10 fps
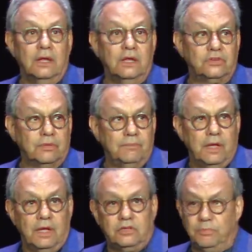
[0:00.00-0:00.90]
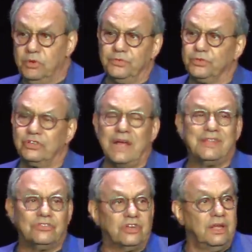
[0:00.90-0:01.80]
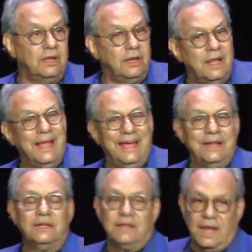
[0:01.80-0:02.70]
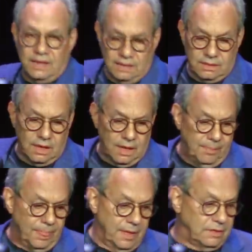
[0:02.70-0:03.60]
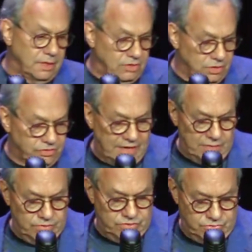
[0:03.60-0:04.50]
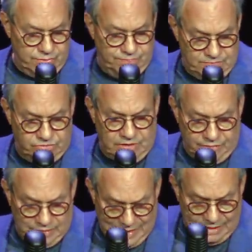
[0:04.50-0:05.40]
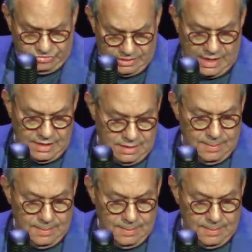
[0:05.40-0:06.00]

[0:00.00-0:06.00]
it's a beautiful state that's inundated, it turns out, which we've discovered last night.